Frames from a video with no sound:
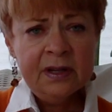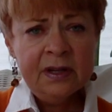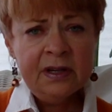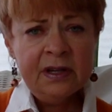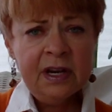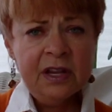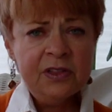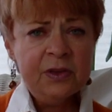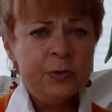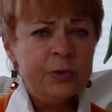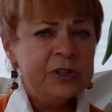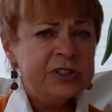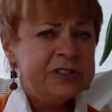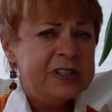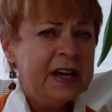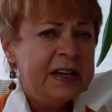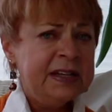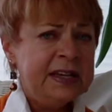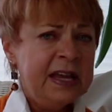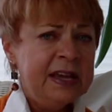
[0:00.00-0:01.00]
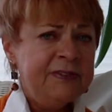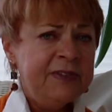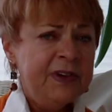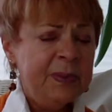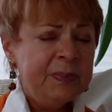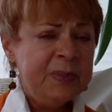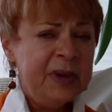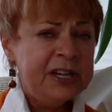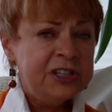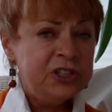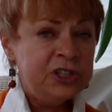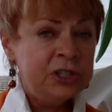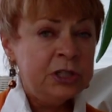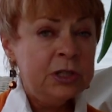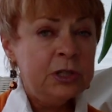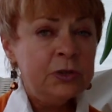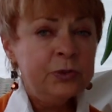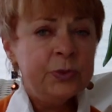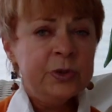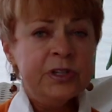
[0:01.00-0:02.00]
In other words, I gave up my
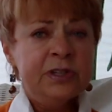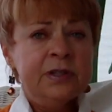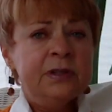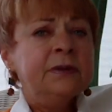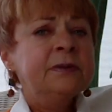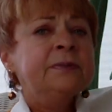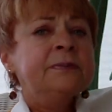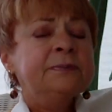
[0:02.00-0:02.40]
children